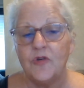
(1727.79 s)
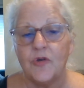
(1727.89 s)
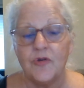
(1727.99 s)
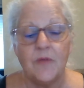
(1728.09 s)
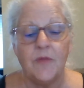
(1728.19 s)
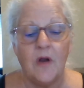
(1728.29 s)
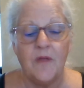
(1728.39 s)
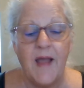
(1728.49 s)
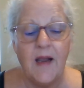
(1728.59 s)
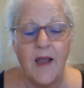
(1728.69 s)
or something on
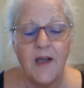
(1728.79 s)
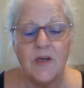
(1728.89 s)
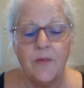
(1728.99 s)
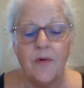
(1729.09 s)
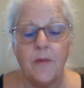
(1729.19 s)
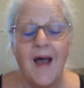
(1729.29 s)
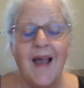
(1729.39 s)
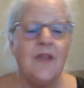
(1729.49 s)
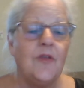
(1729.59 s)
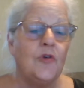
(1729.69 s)
that line to
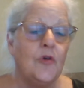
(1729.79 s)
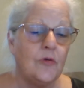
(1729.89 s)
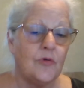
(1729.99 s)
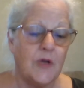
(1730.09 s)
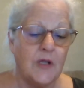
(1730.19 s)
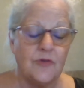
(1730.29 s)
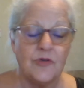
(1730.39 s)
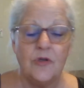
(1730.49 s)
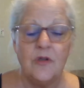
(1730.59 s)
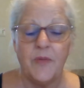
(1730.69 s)
provide the nutrients
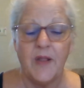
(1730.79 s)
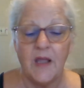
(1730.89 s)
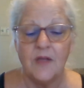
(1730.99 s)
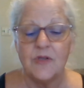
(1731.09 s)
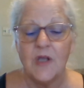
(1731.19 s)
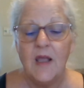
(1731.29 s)
to the plants,